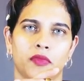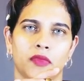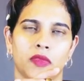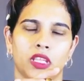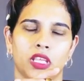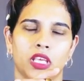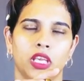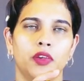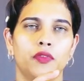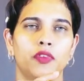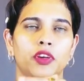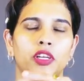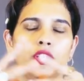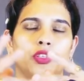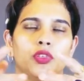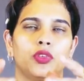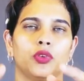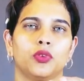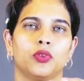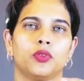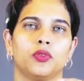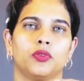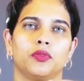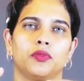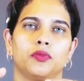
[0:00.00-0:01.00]
Even
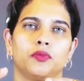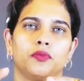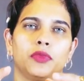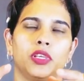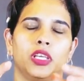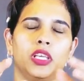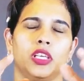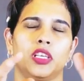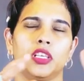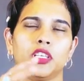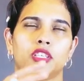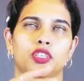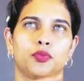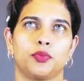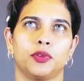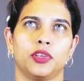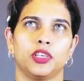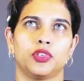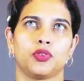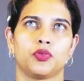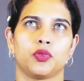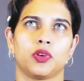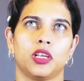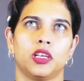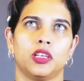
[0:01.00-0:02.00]
though it is
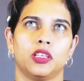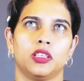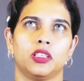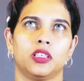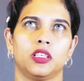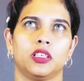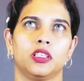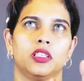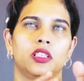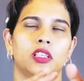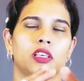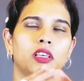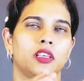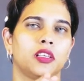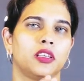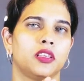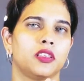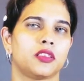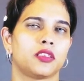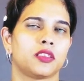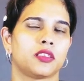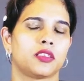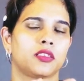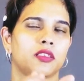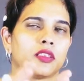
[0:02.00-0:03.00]
spirituality, there
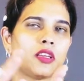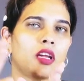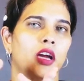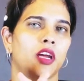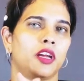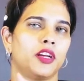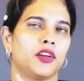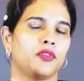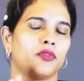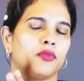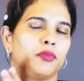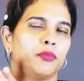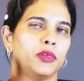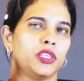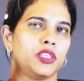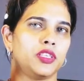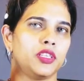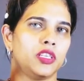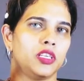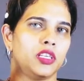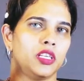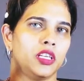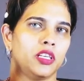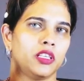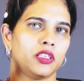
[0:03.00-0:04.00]
is a side of
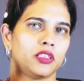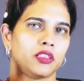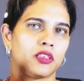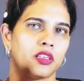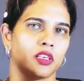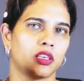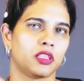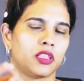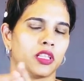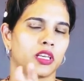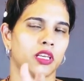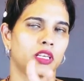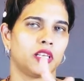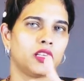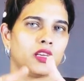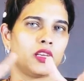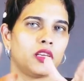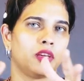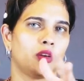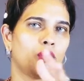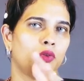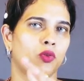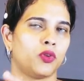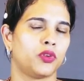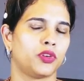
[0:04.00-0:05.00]
materialistic that
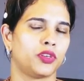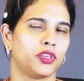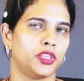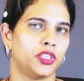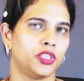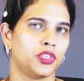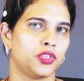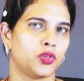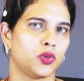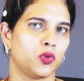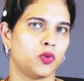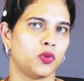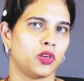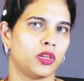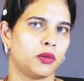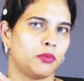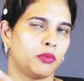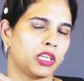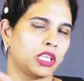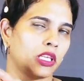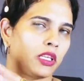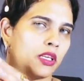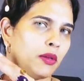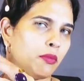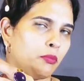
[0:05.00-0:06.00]
I already told
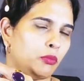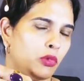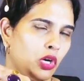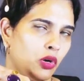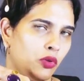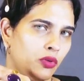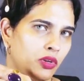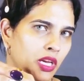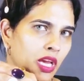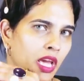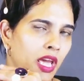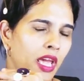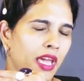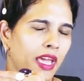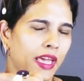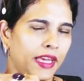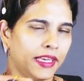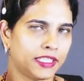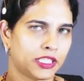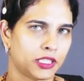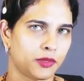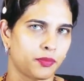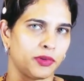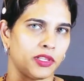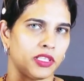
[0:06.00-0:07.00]
about
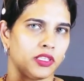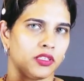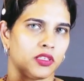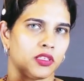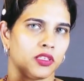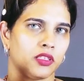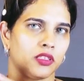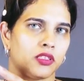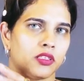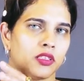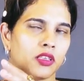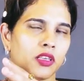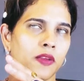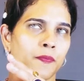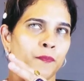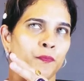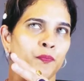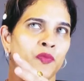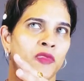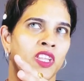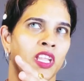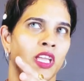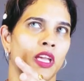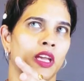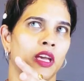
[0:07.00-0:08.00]
expenses
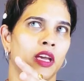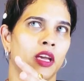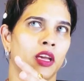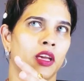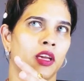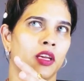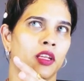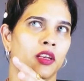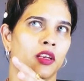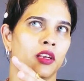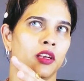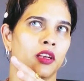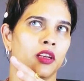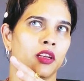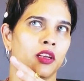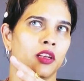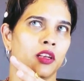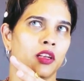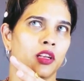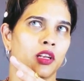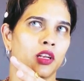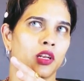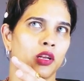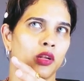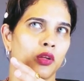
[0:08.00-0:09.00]
and
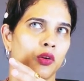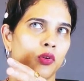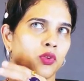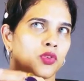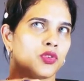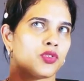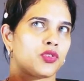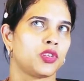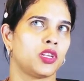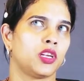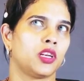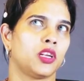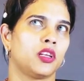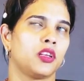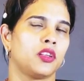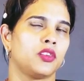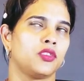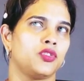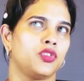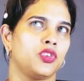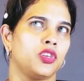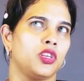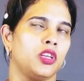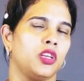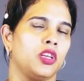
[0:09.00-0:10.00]
lost
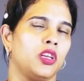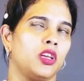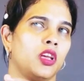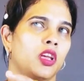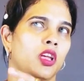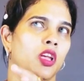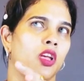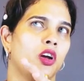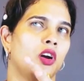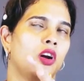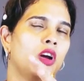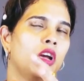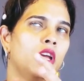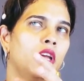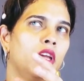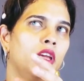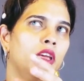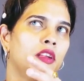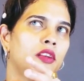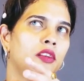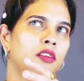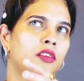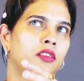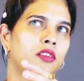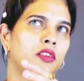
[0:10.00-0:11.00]
energy
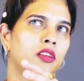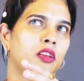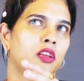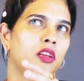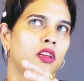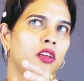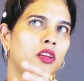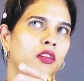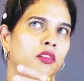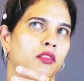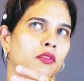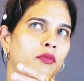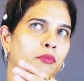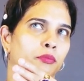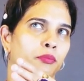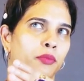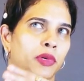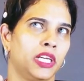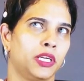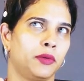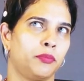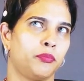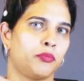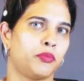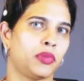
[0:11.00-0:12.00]
and
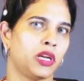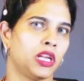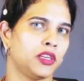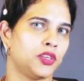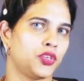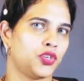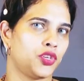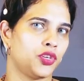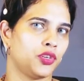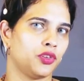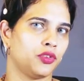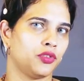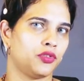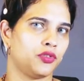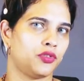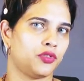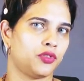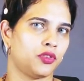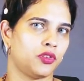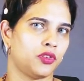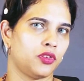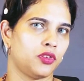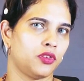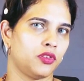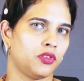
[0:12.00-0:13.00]
bed
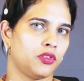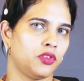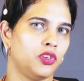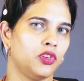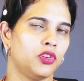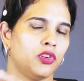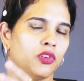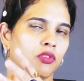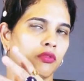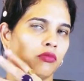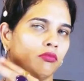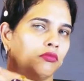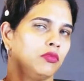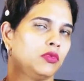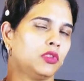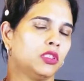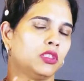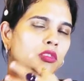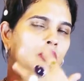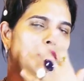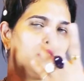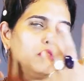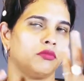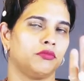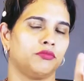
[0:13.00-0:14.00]
pleasures, you know,
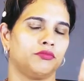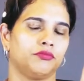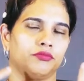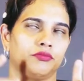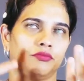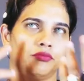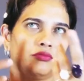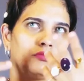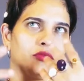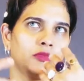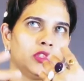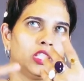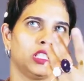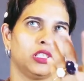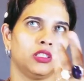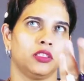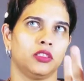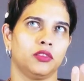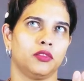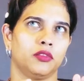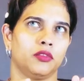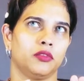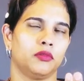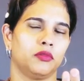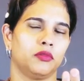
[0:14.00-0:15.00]
the